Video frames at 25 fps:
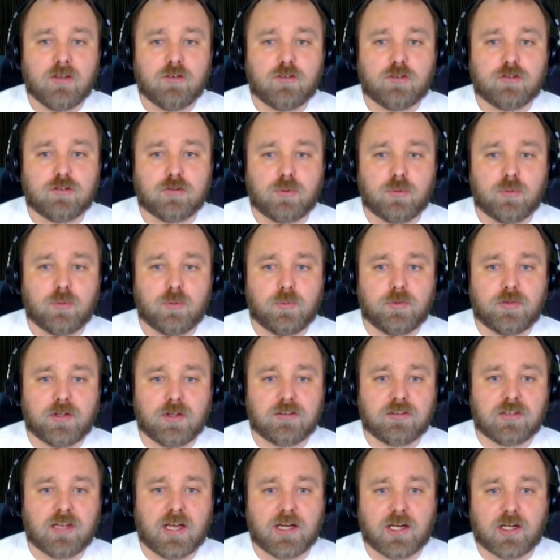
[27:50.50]
So
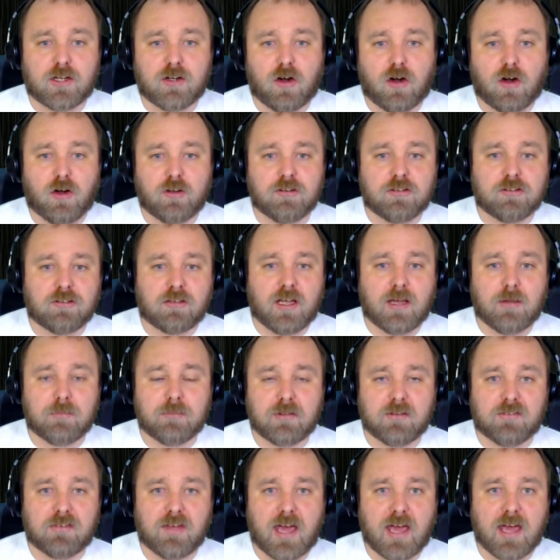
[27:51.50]
this kind of
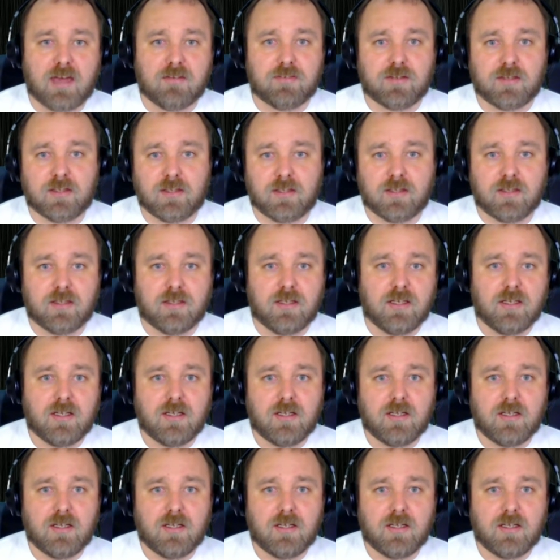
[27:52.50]
concept of having